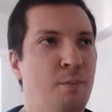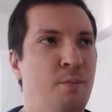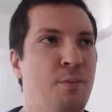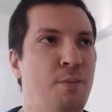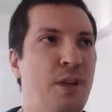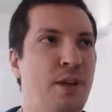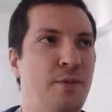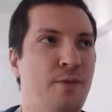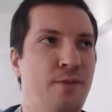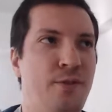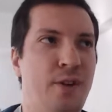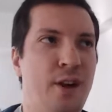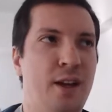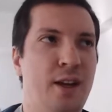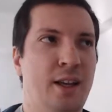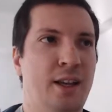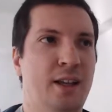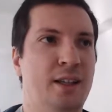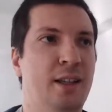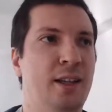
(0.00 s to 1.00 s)
be
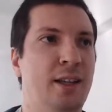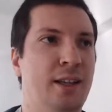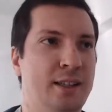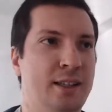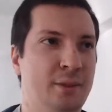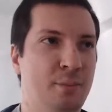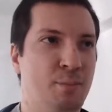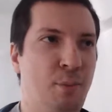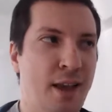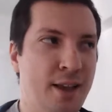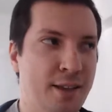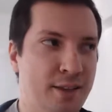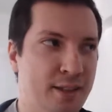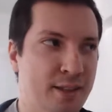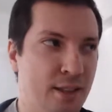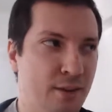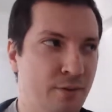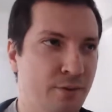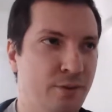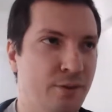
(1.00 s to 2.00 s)
very
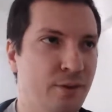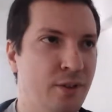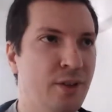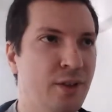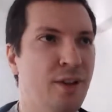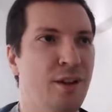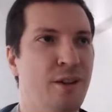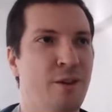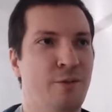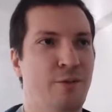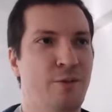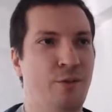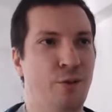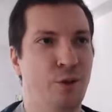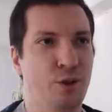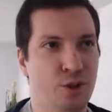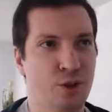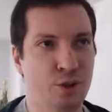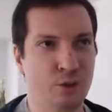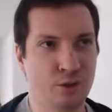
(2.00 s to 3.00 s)
expensive
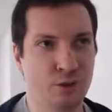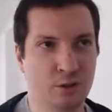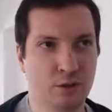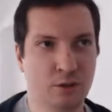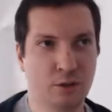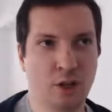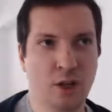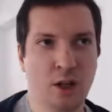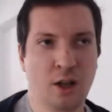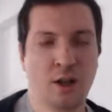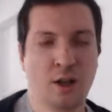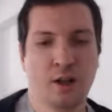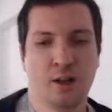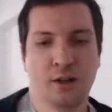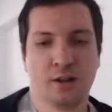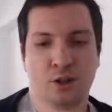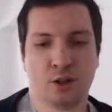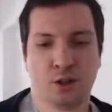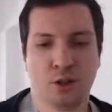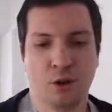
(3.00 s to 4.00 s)
for you.
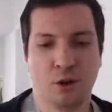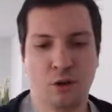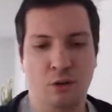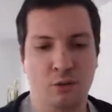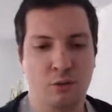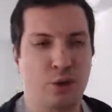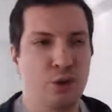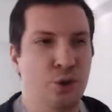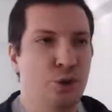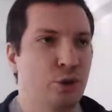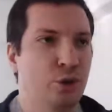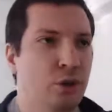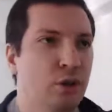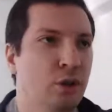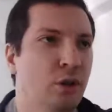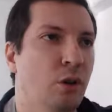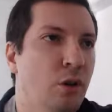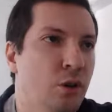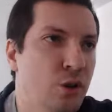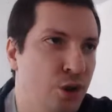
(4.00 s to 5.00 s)
So you should
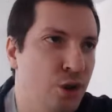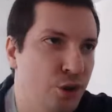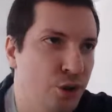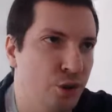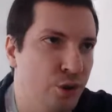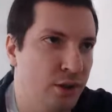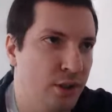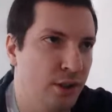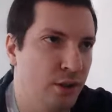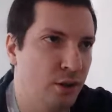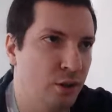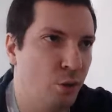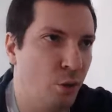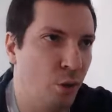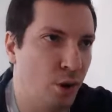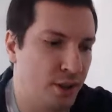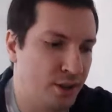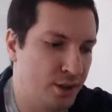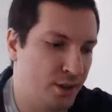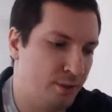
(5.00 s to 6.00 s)
always choose the
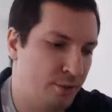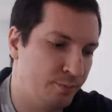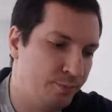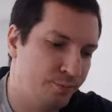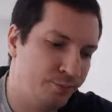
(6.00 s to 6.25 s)
courts.